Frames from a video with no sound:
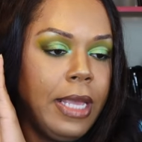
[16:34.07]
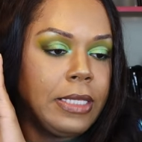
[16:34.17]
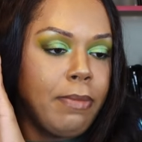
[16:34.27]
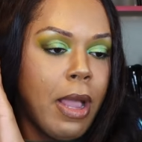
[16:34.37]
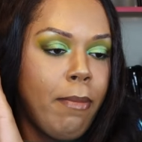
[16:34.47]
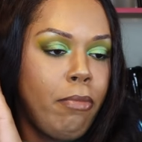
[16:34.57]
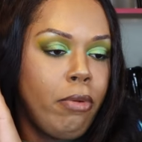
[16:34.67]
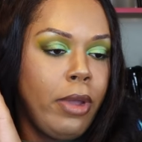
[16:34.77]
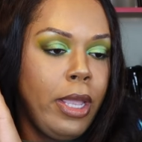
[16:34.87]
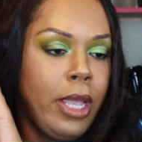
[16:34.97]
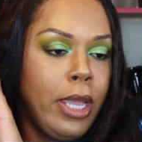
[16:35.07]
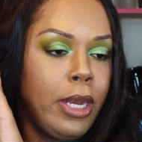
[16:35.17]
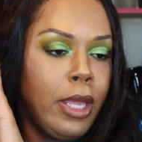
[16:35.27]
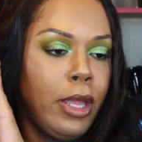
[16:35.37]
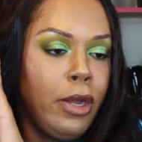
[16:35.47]
is my
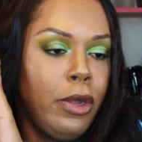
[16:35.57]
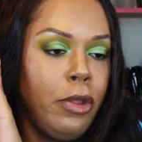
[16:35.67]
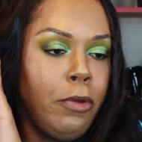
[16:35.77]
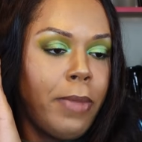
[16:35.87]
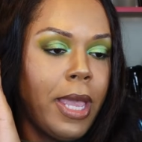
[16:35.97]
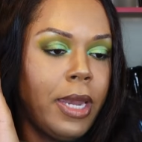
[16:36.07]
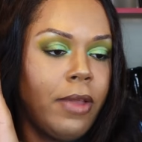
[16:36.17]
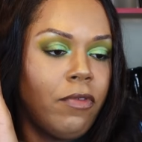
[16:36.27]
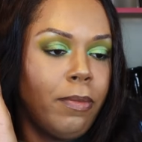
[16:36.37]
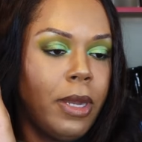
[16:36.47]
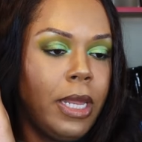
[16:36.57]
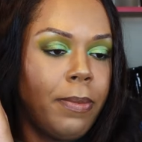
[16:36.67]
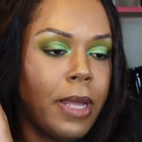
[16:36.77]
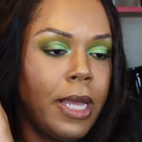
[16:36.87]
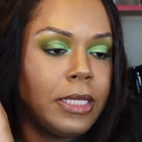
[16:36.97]
brand new palette from
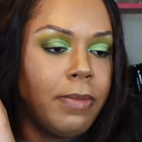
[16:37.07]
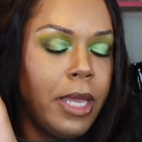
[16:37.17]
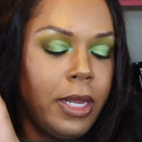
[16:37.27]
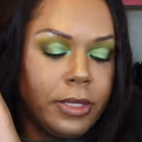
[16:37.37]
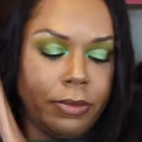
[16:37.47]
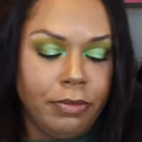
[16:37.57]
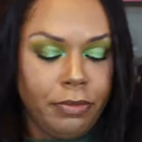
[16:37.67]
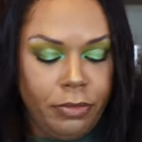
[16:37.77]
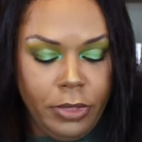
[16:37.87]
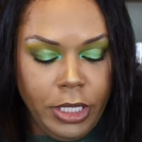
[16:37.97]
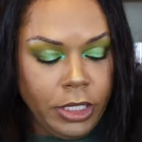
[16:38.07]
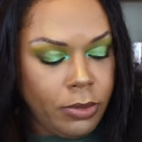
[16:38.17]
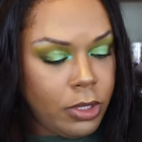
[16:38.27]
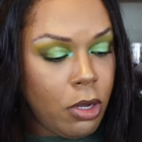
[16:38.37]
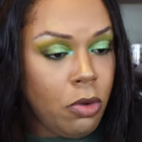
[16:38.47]
Adept Cosmetics.
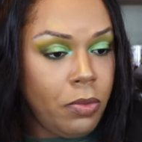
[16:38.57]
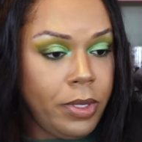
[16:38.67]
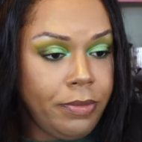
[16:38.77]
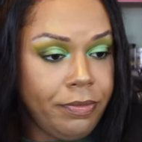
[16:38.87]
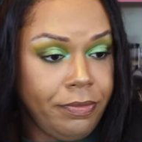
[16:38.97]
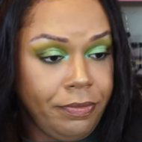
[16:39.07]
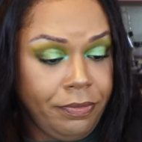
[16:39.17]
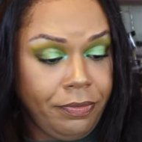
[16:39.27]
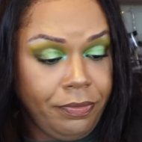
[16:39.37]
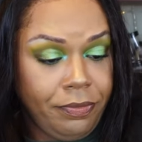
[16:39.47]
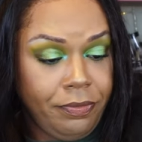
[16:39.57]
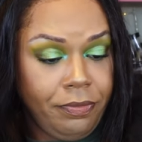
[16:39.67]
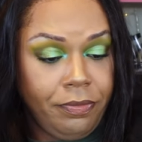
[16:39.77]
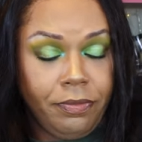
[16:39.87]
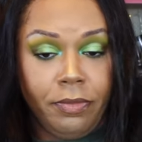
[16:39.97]
This was the old one,
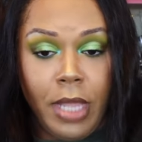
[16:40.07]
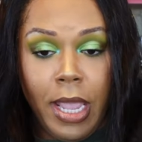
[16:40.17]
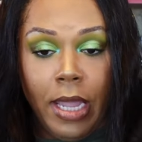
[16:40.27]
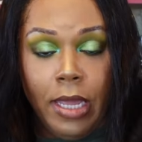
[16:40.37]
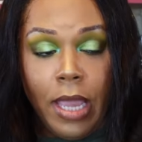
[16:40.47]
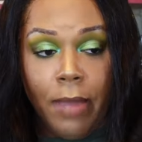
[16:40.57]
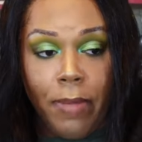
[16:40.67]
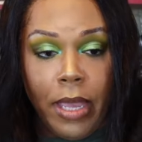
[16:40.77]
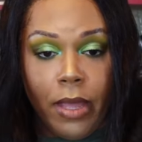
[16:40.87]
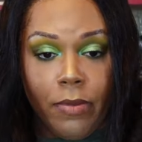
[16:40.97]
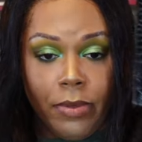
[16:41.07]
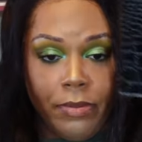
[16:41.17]
the 88 panel.